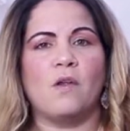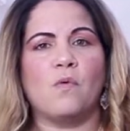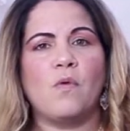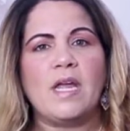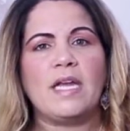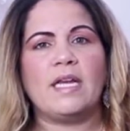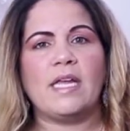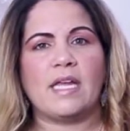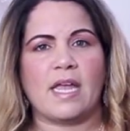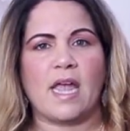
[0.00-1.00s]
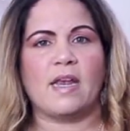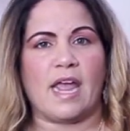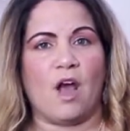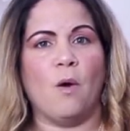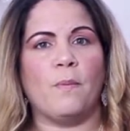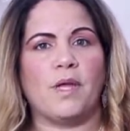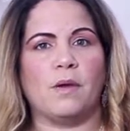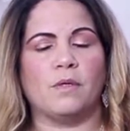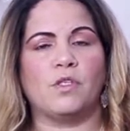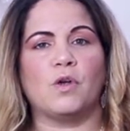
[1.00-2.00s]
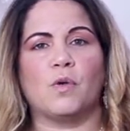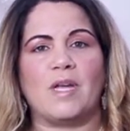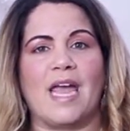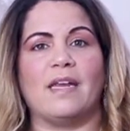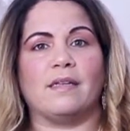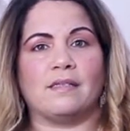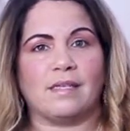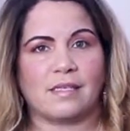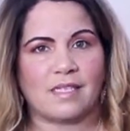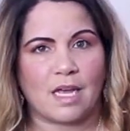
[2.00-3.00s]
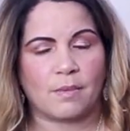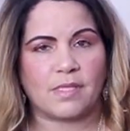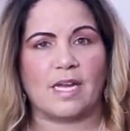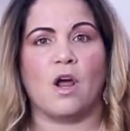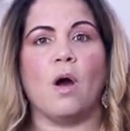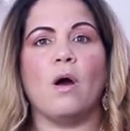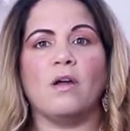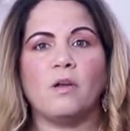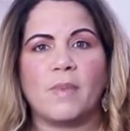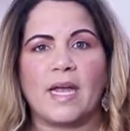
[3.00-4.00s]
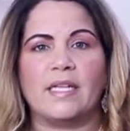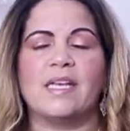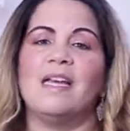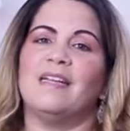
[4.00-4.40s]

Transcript: really can help you to create systems and automate